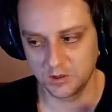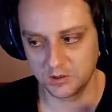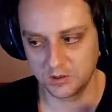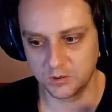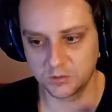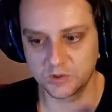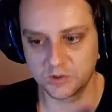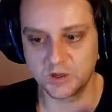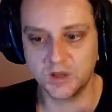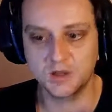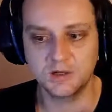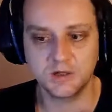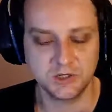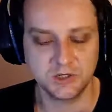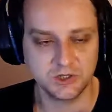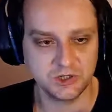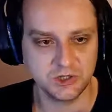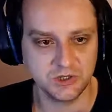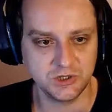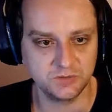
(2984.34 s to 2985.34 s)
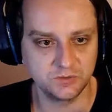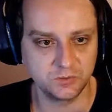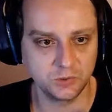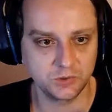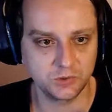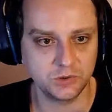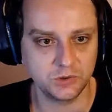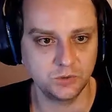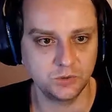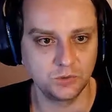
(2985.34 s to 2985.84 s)
you can achieve,
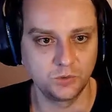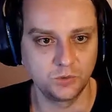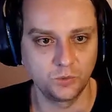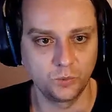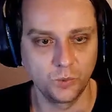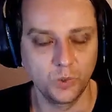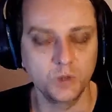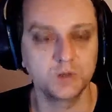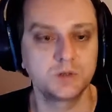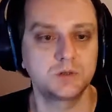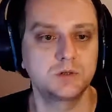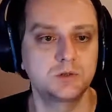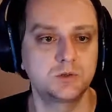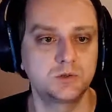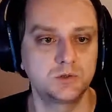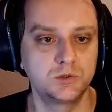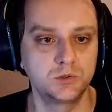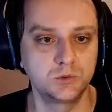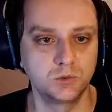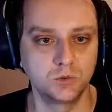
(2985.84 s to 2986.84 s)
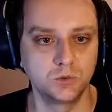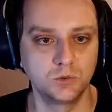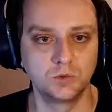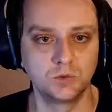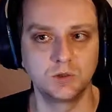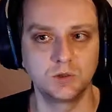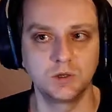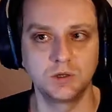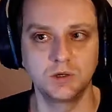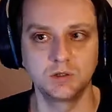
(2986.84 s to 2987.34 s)
what you want to
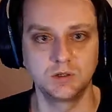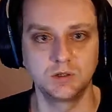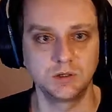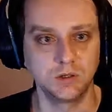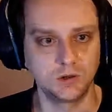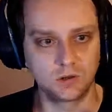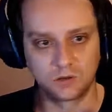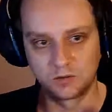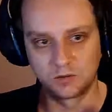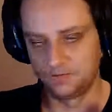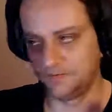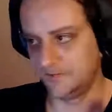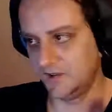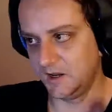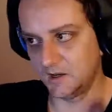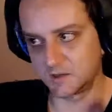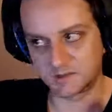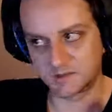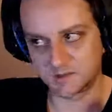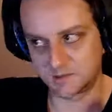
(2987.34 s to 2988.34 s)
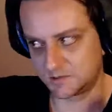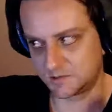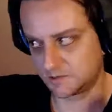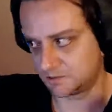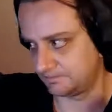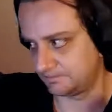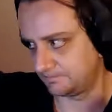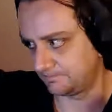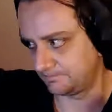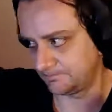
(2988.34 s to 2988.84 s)
do in your
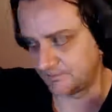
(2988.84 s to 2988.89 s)
next